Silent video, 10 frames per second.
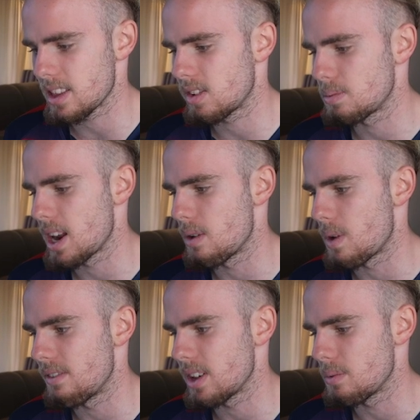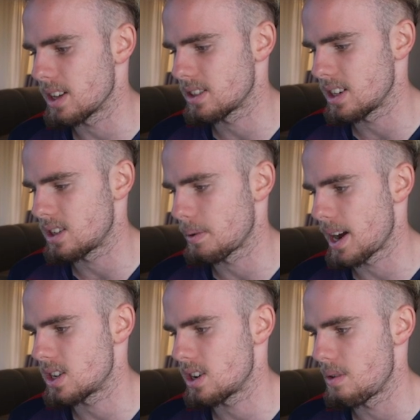leaves me in a 1v1
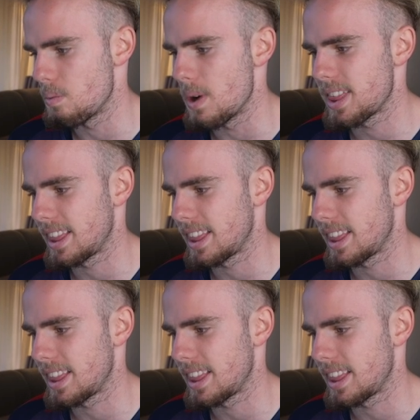situation with